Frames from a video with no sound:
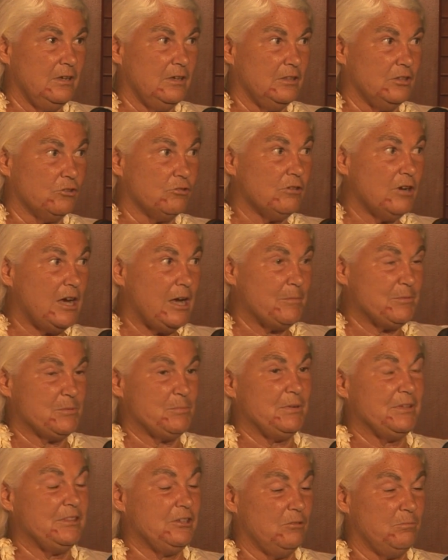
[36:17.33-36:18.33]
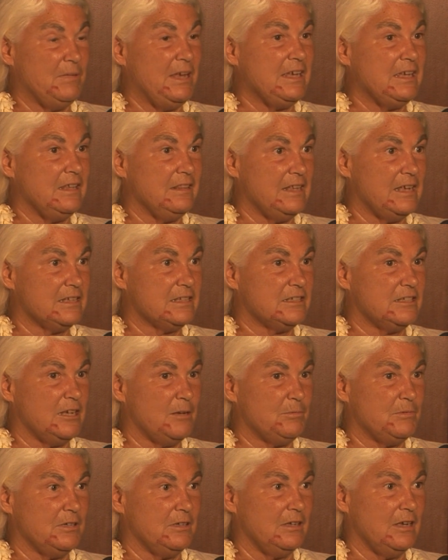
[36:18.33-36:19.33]
the crops, but they're making that
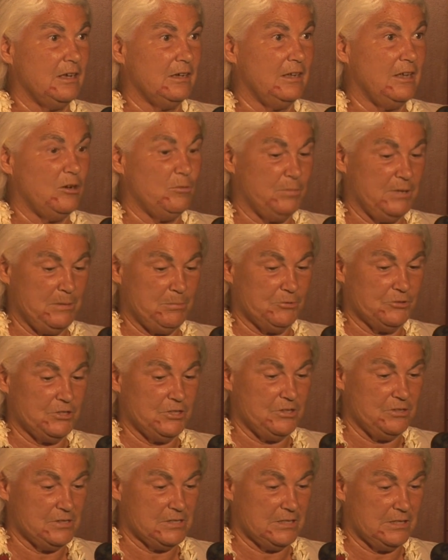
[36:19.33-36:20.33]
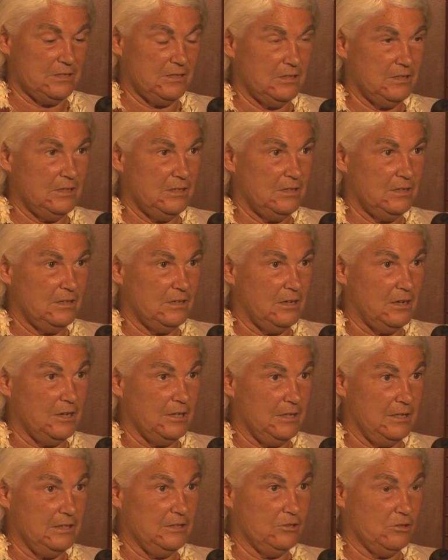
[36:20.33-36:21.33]
step to not allow people to use it
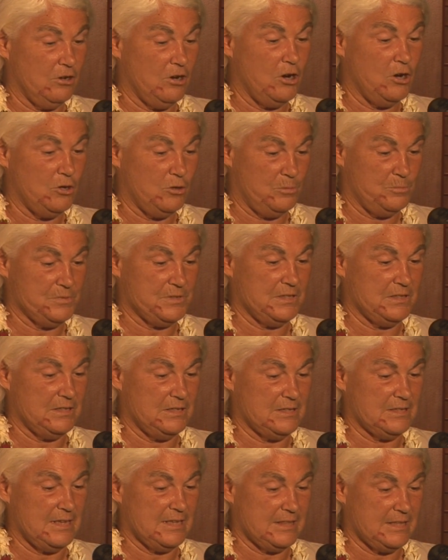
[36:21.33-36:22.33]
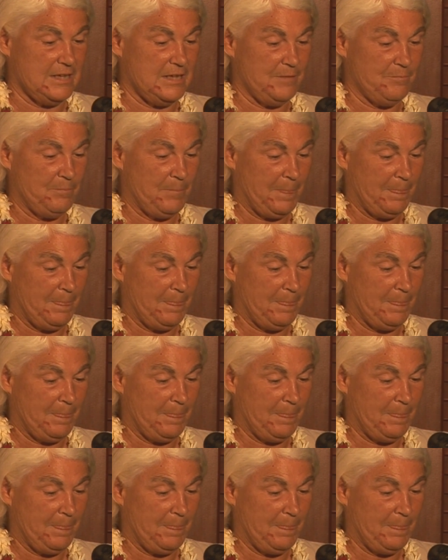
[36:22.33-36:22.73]
in their homes and things like that.